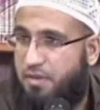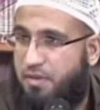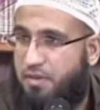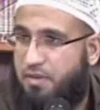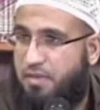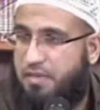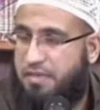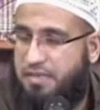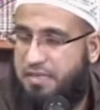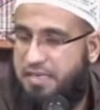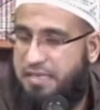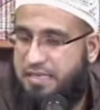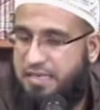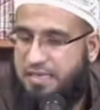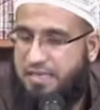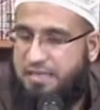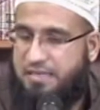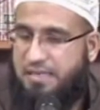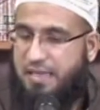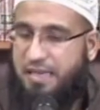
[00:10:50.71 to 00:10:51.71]
Indeed,
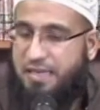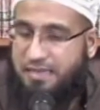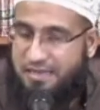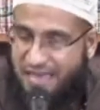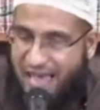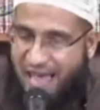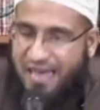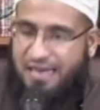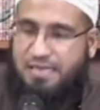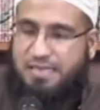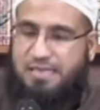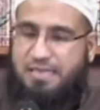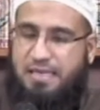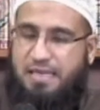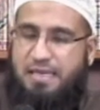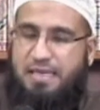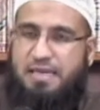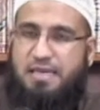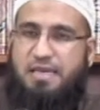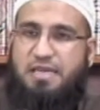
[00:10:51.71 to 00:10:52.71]
in that
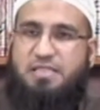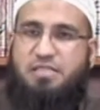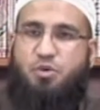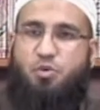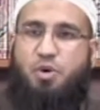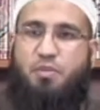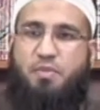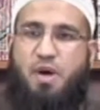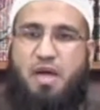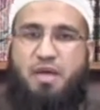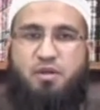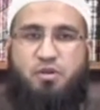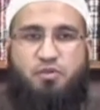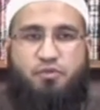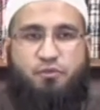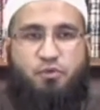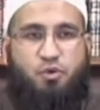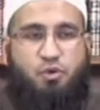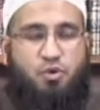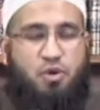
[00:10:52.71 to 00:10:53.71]
is a reminder
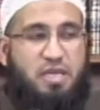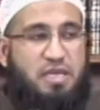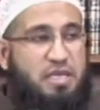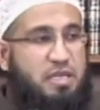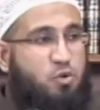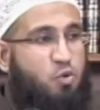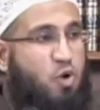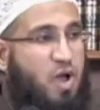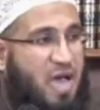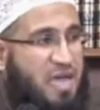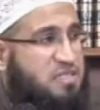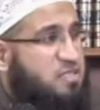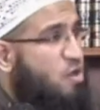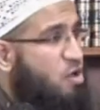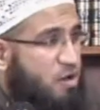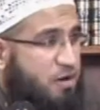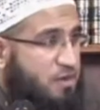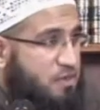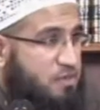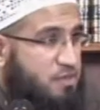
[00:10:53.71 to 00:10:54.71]
for he who has a
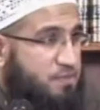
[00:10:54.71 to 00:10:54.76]
heart.